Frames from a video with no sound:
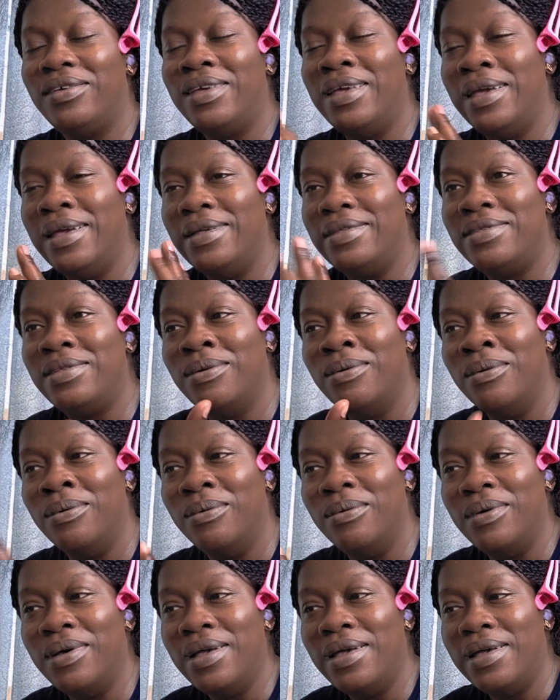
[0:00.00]
Okay,
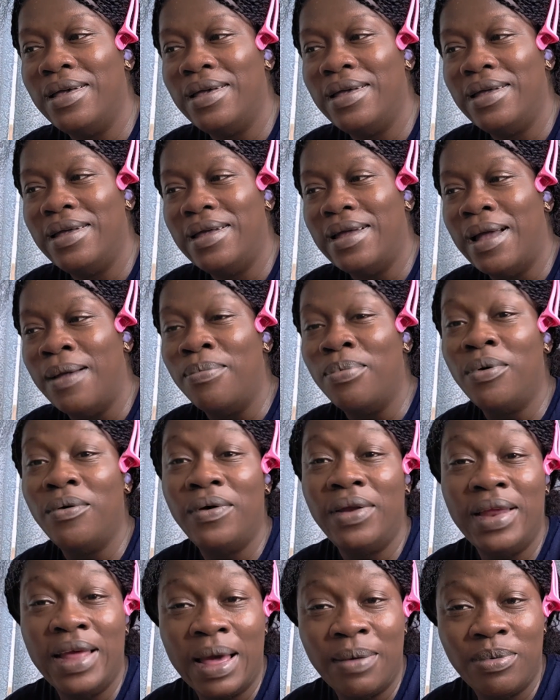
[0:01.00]
so I'm
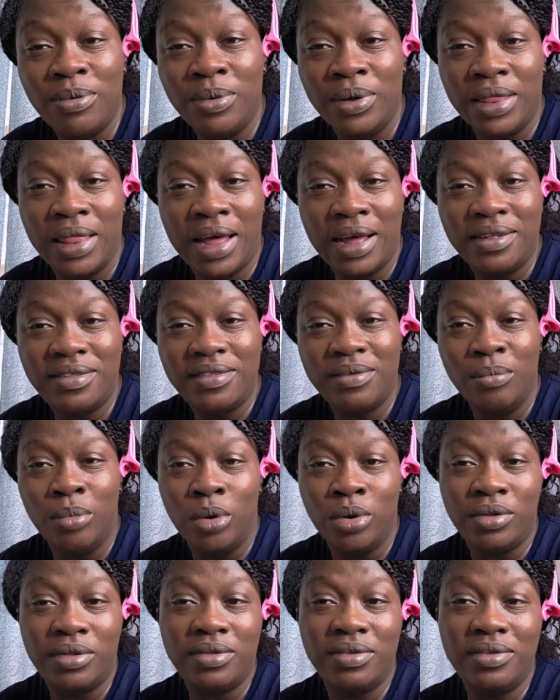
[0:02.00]
not really happy with that,
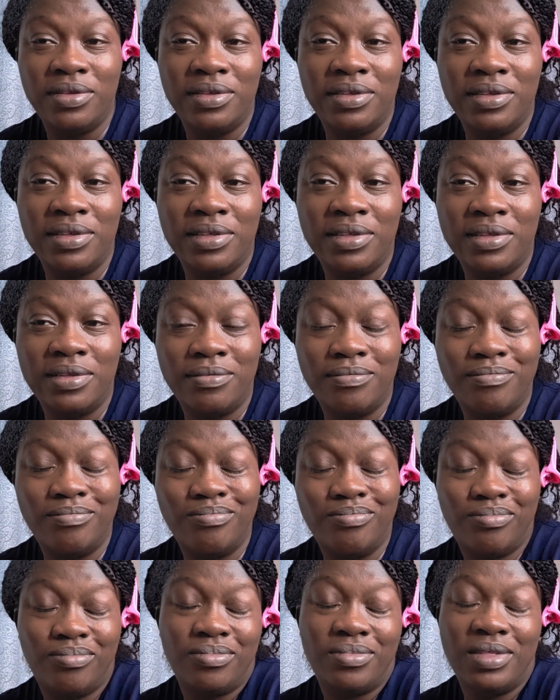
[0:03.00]
but
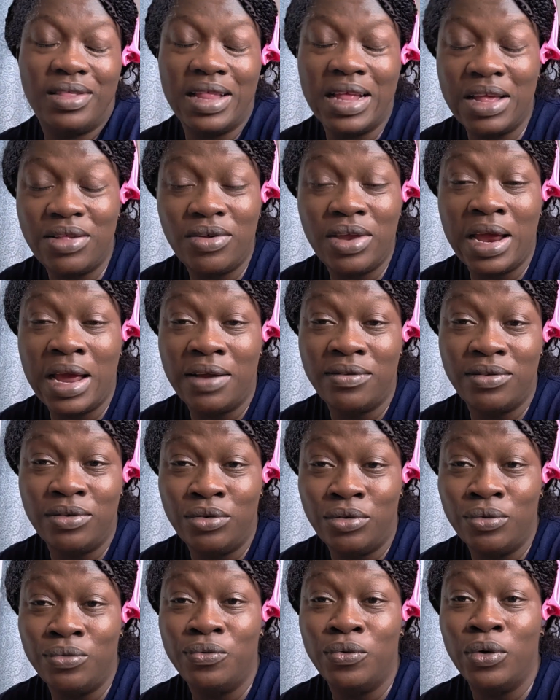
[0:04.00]
that's what I have
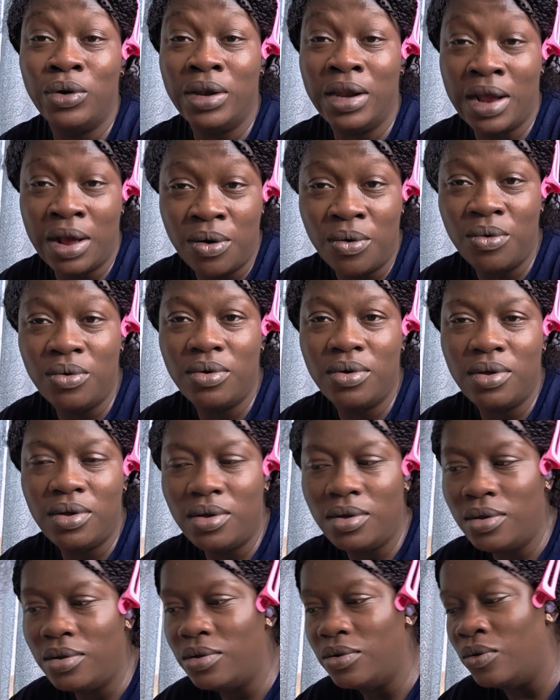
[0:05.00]
to do for now
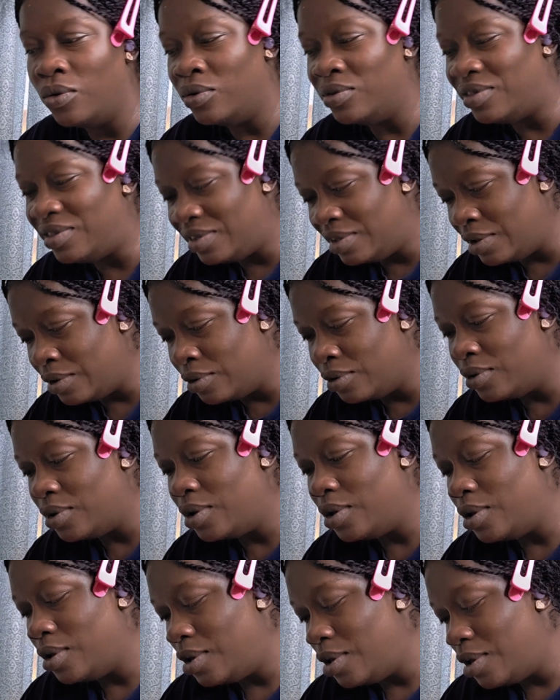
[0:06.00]
until